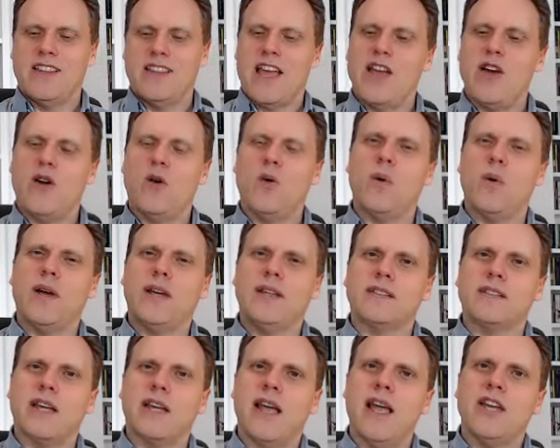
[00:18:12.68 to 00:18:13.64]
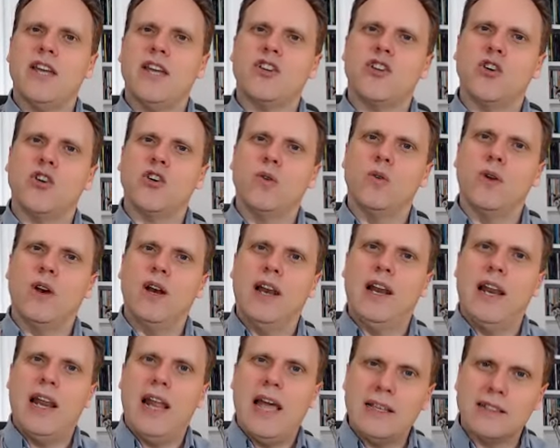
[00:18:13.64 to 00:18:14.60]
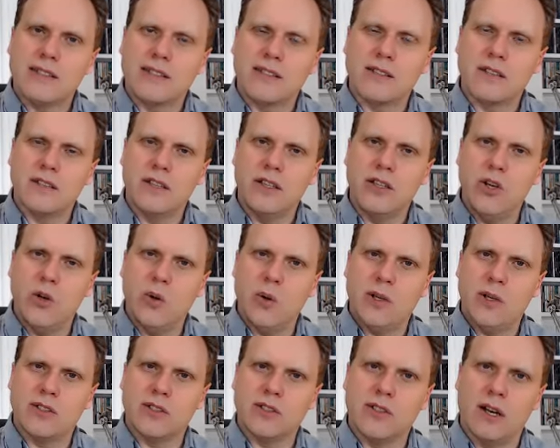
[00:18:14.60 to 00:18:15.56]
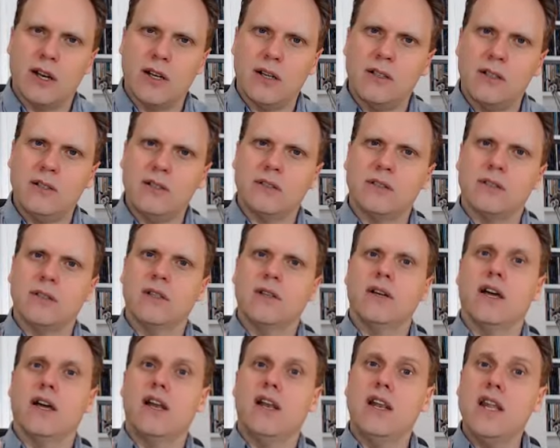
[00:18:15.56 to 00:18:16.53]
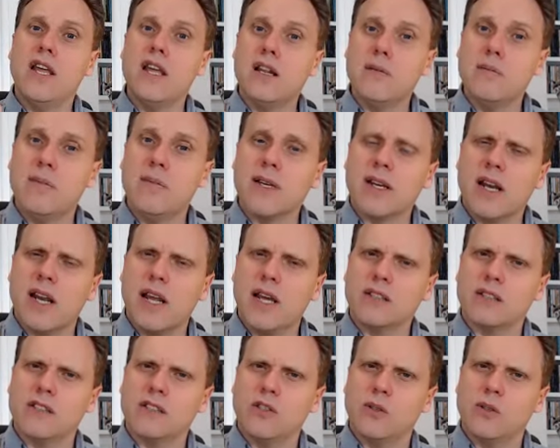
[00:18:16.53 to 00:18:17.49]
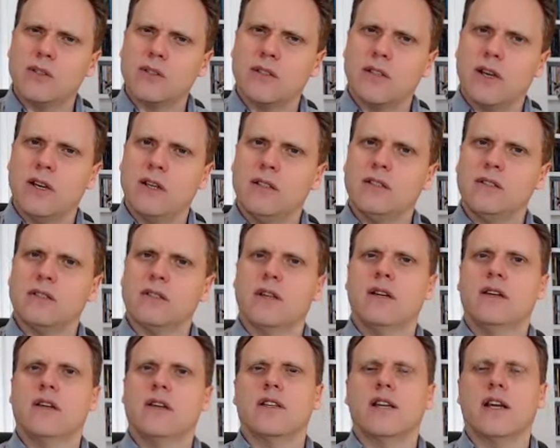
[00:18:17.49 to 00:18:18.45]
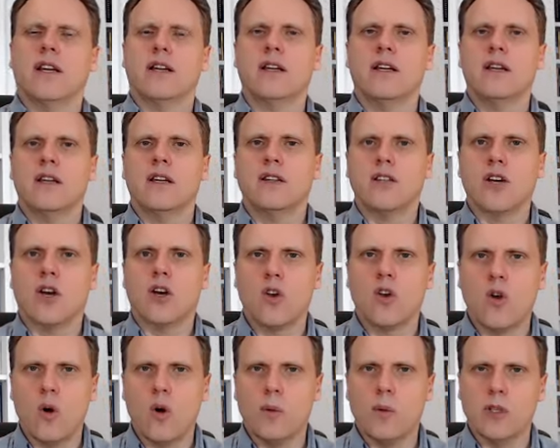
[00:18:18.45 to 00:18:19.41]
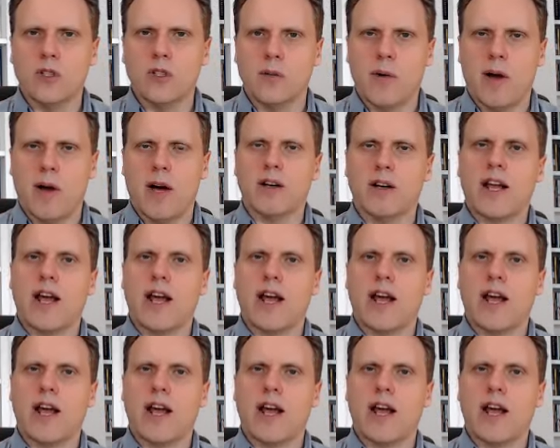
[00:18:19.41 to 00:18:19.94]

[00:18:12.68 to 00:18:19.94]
They always issue less US dollars, a little bit less US dollars than the global demand.